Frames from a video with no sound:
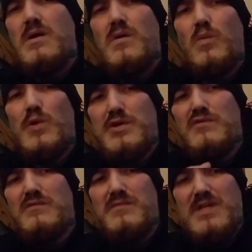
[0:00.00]
where you've
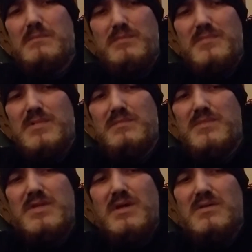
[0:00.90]

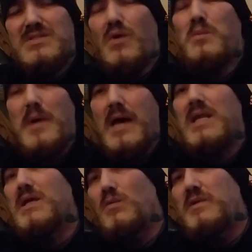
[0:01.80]
done so
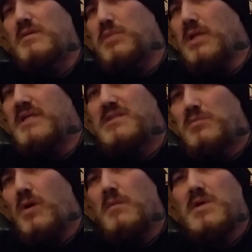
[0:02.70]
badly with the police
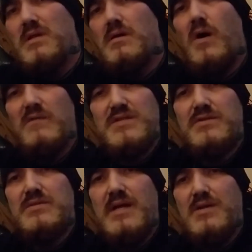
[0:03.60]
department, the officers
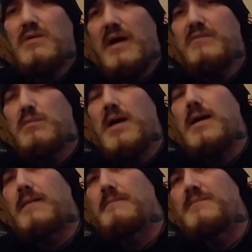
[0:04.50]
that do have your back,
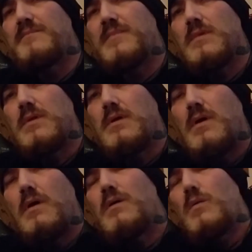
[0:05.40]

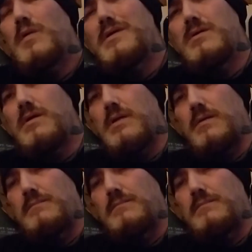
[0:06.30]
what are you going to do?